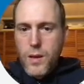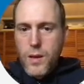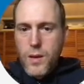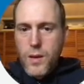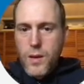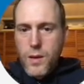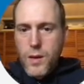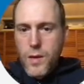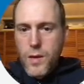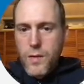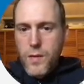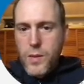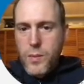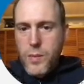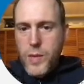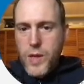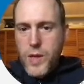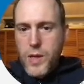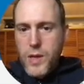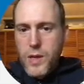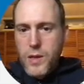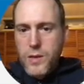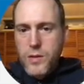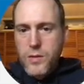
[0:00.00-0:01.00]
Give it a
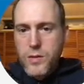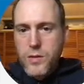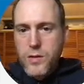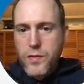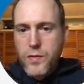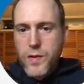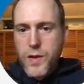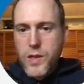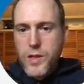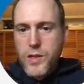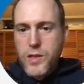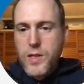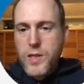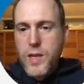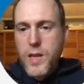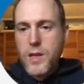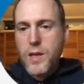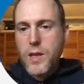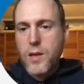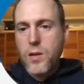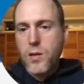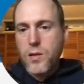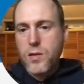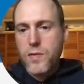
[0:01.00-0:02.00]
minute to finish
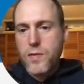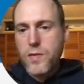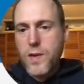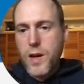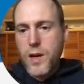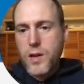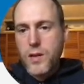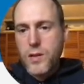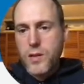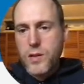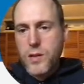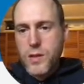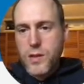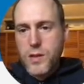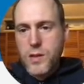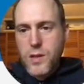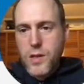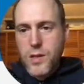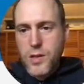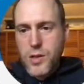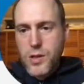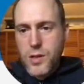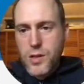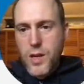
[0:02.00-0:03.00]
sending all the files.
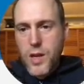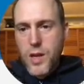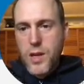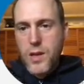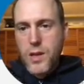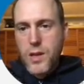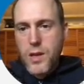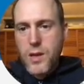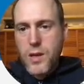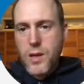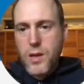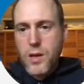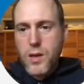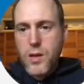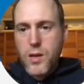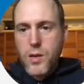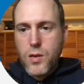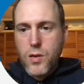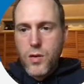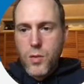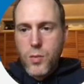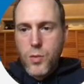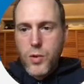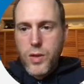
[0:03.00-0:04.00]
This should take
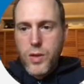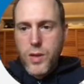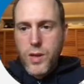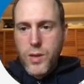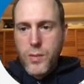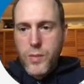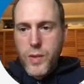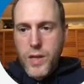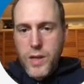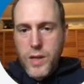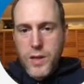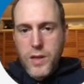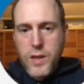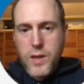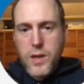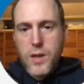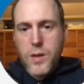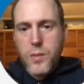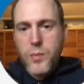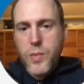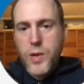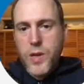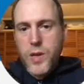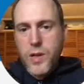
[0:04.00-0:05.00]
no more than a minute,
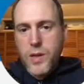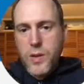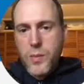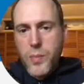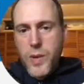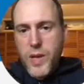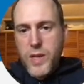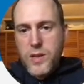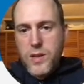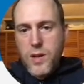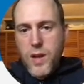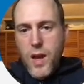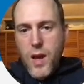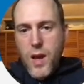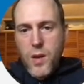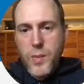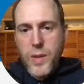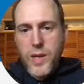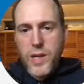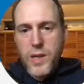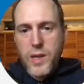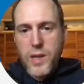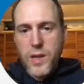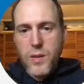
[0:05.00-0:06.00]
but it depends on how
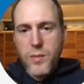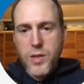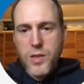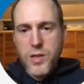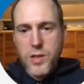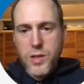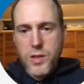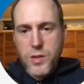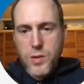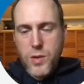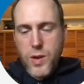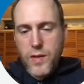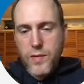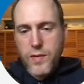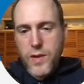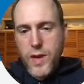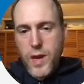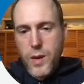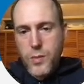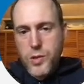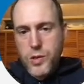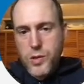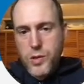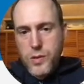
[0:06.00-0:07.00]
many images you have
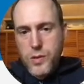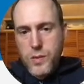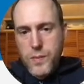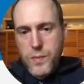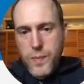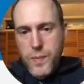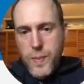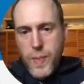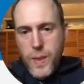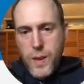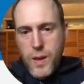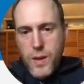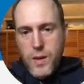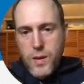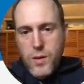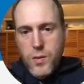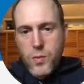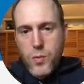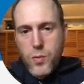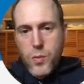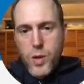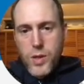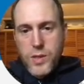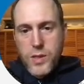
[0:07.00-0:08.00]
captured.
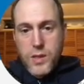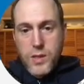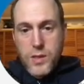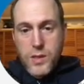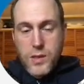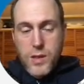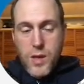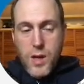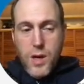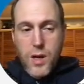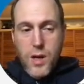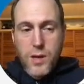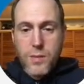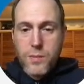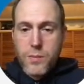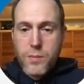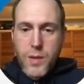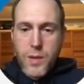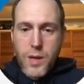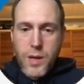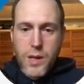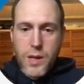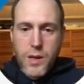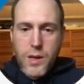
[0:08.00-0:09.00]
Once it's done,
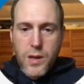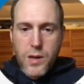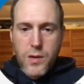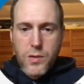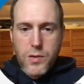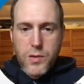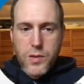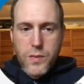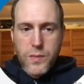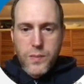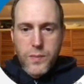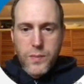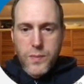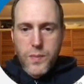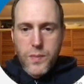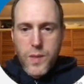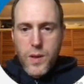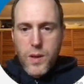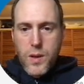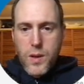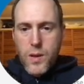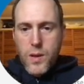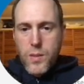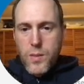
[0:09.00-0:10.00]
click Close.
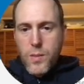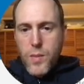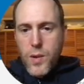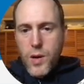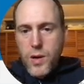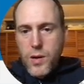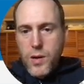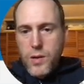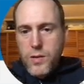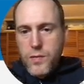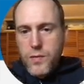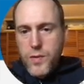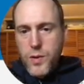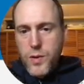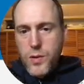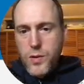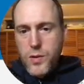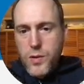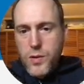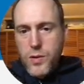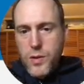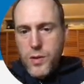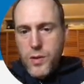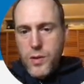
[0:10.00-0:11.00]
Mark the
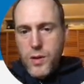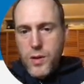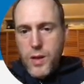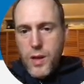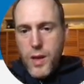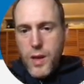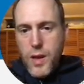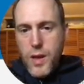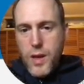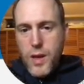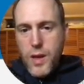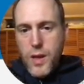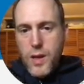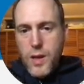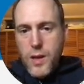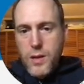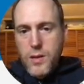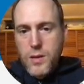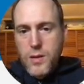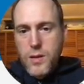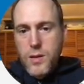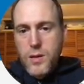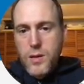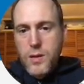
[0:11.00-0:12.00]
folder
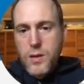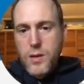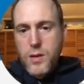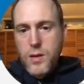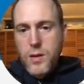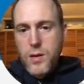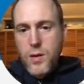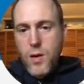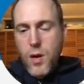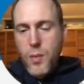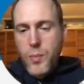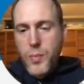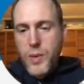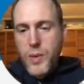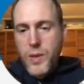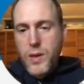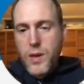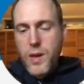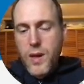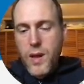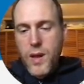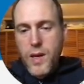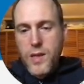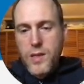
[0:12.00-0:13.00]
and copy
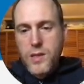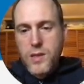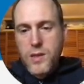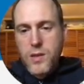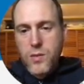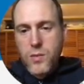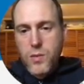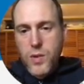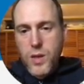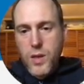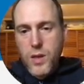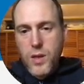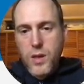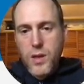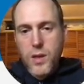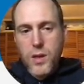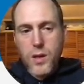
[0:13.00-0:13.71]
S3